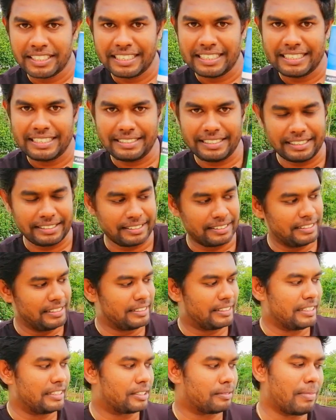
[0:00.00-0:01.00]
Yes,
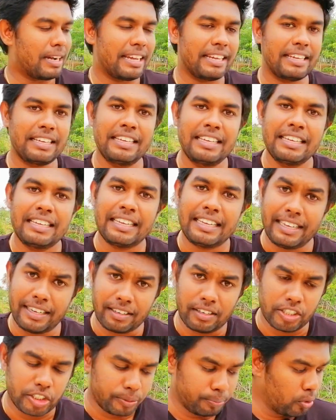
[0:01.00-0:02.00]
this is my
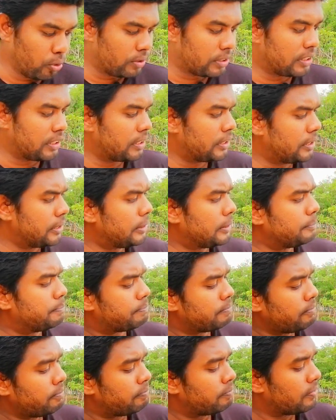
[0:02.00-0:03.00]
English book.
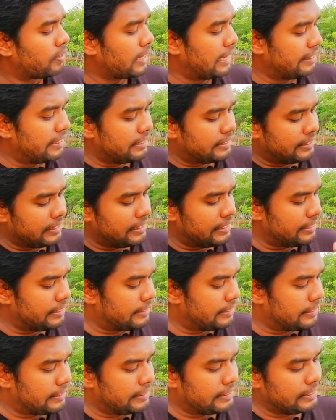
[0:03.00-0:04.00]
This
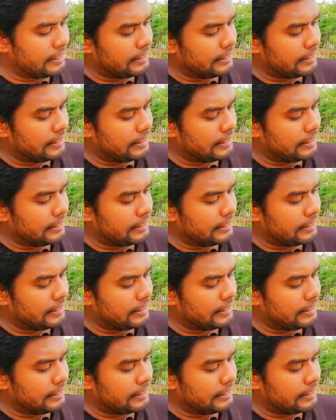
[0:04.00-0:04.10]
is